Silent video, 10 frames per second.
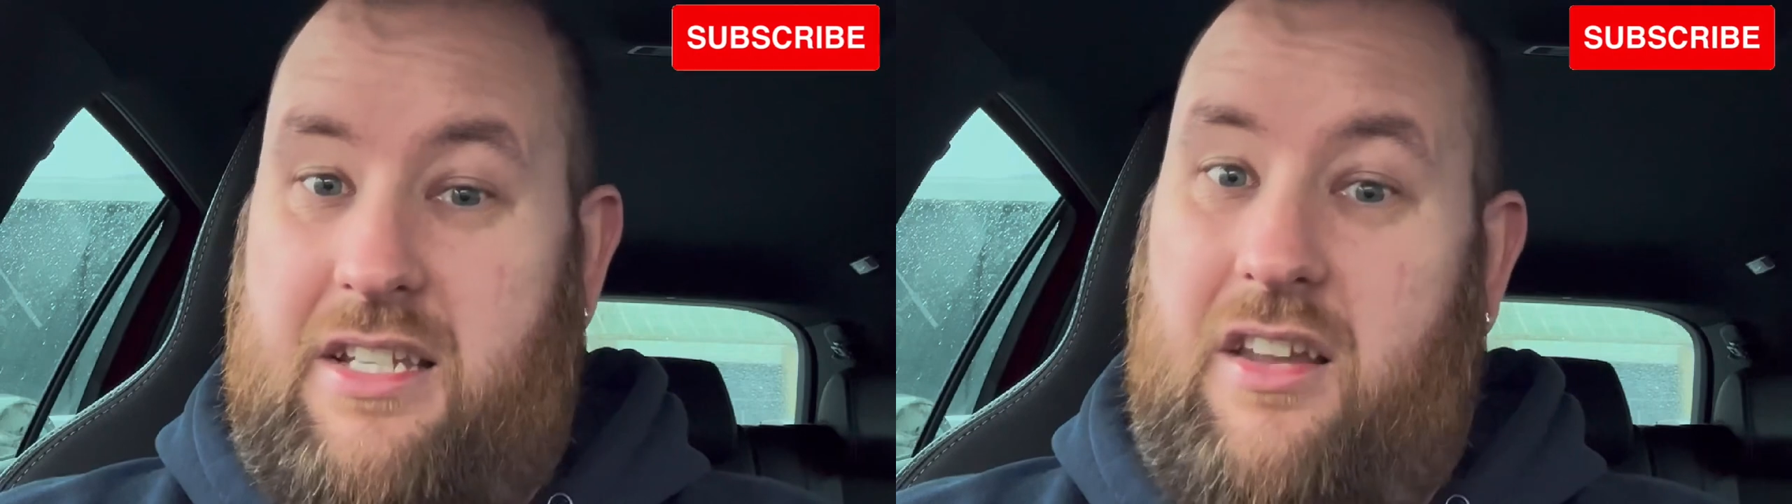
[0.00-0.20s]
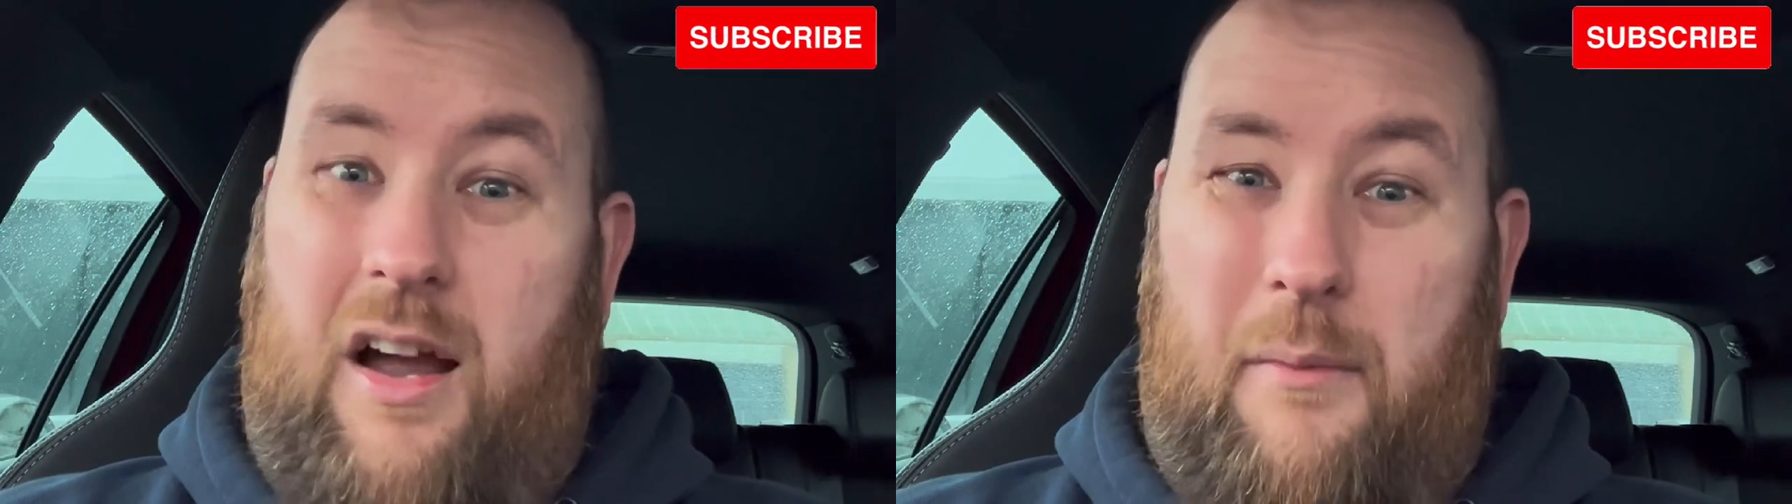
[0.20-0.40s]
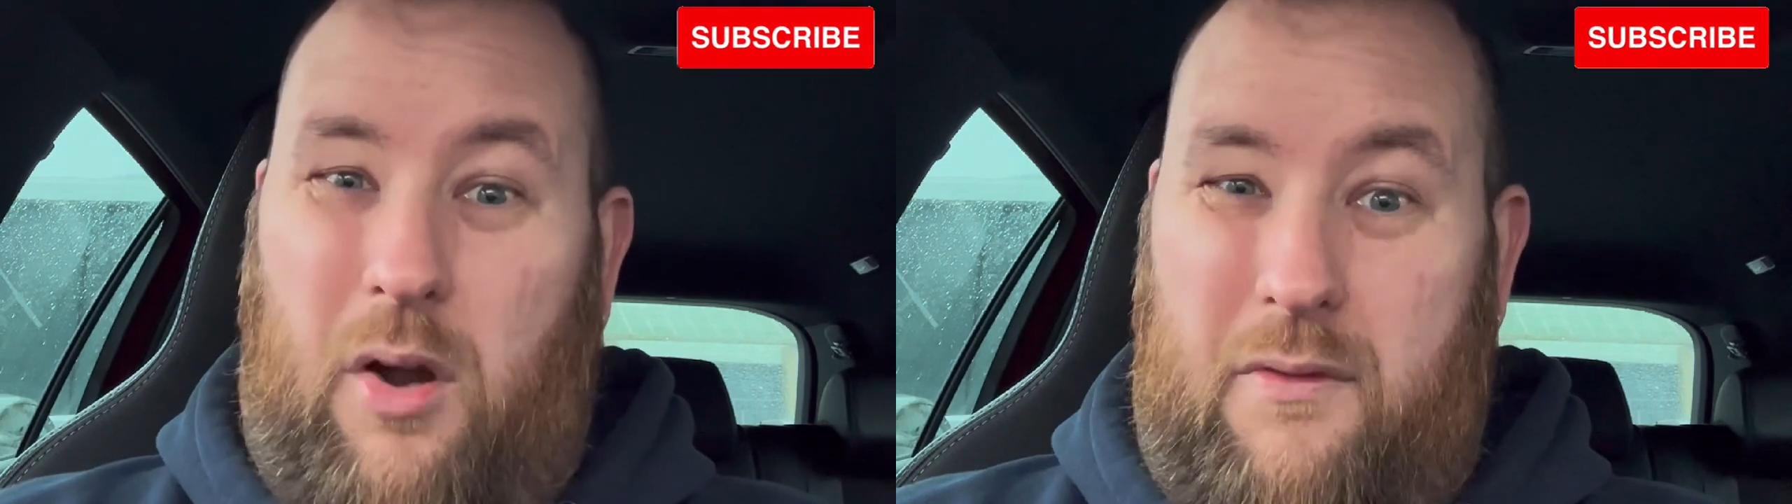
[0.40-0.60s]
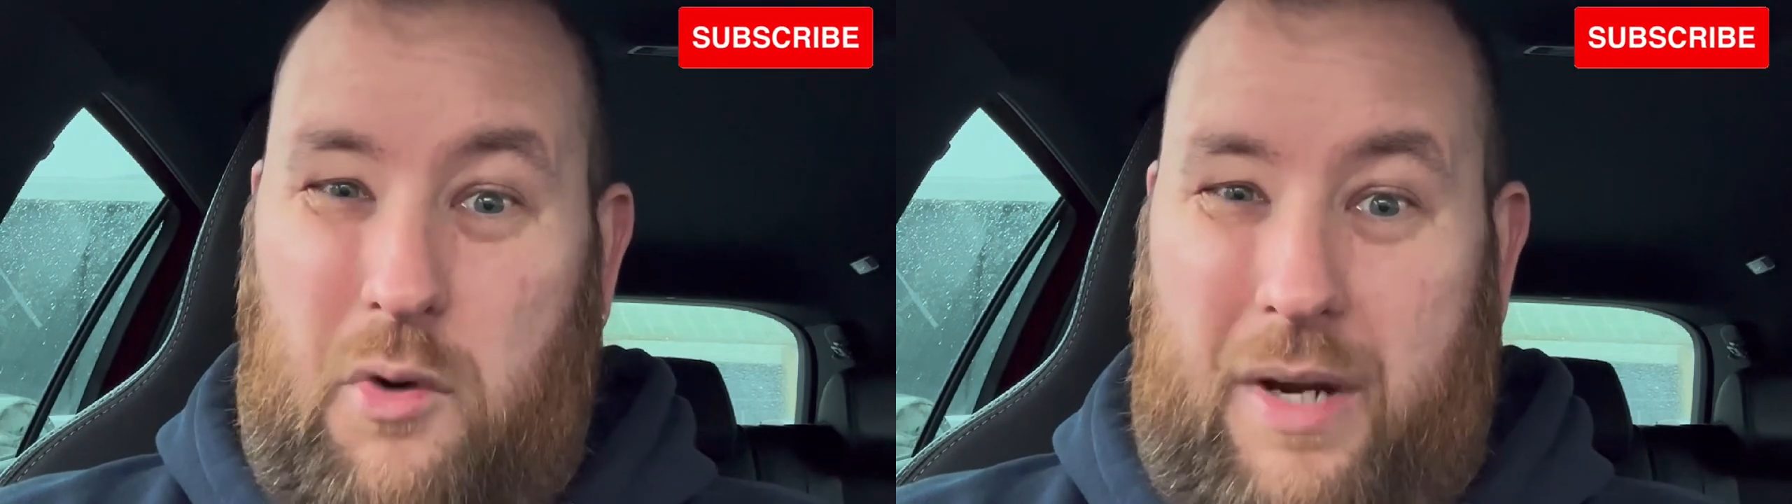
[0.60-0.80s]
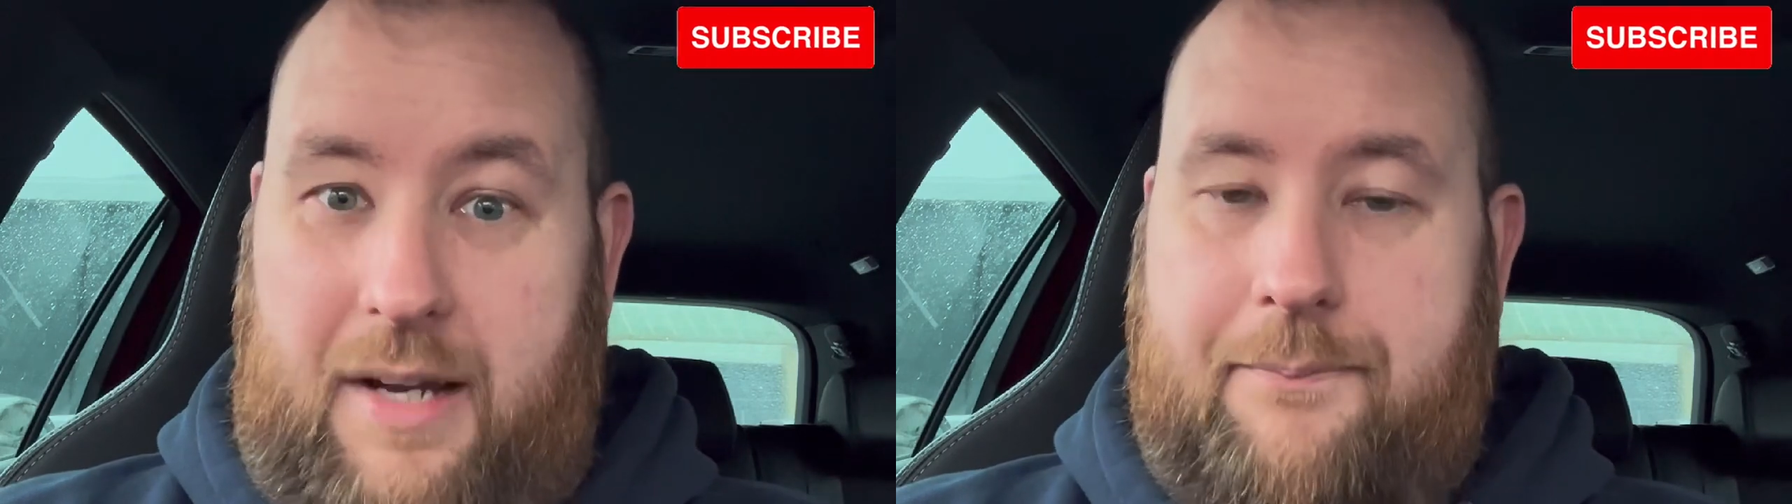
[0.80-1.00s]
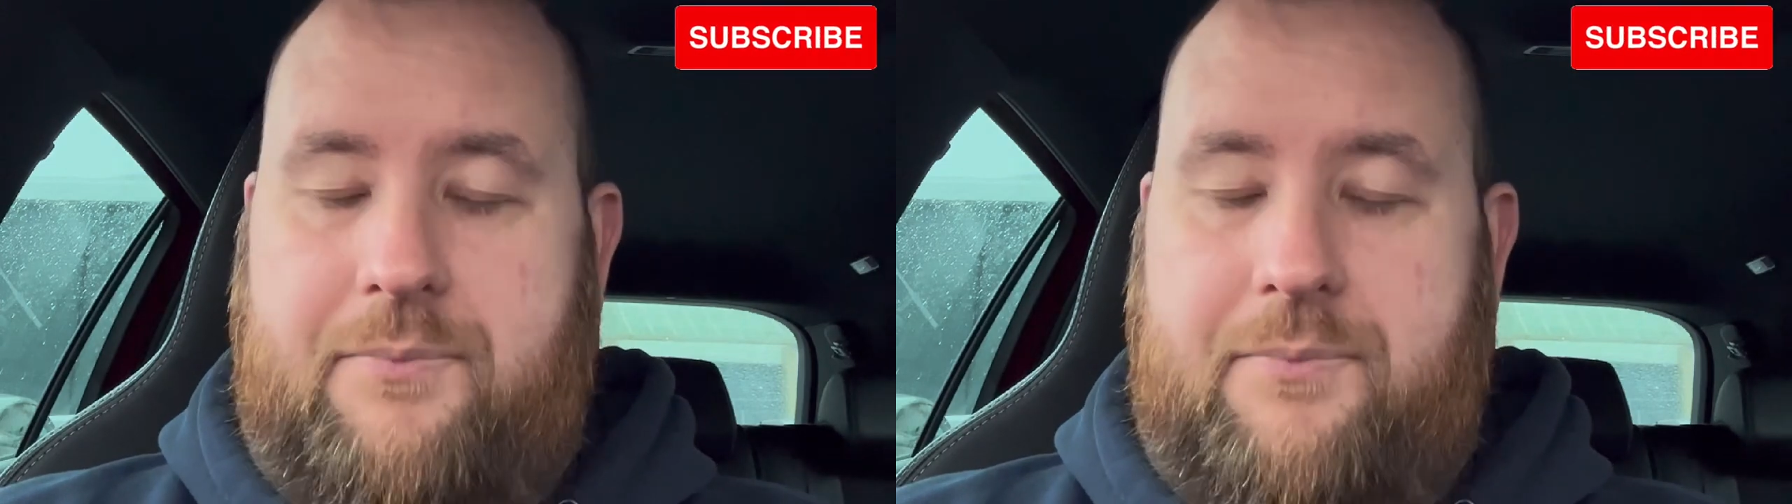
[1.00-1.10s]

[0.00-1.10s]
of that I'm overweight.